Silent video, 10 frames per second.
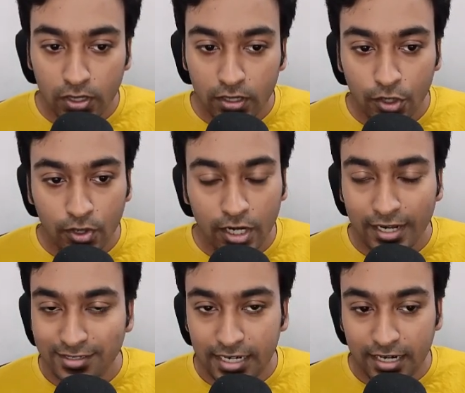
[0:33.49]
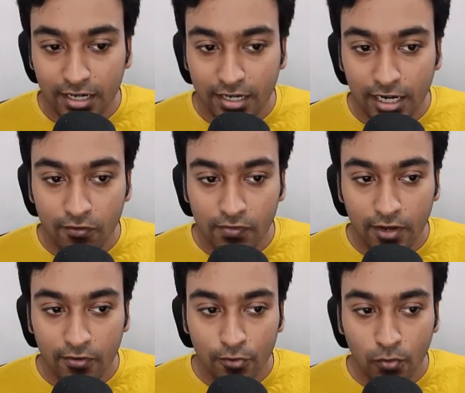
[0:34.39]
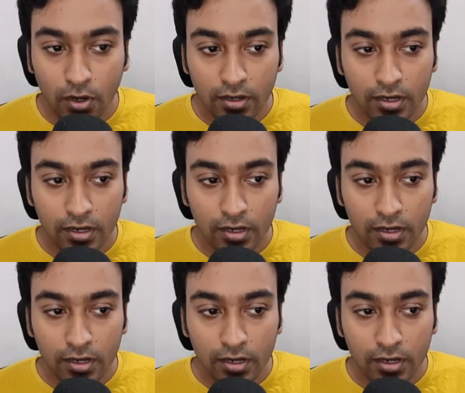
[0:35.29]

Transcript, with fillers: You can extract it anywhere you want.